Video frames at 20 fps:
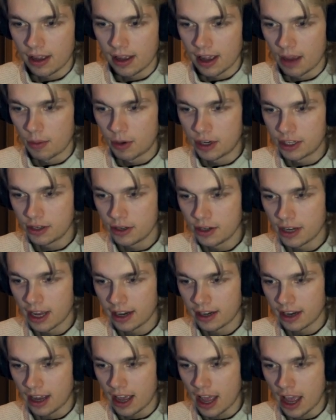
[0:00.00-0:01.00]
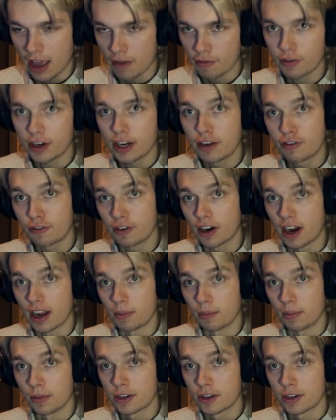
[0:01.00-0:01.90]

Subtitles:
And we do that every frame.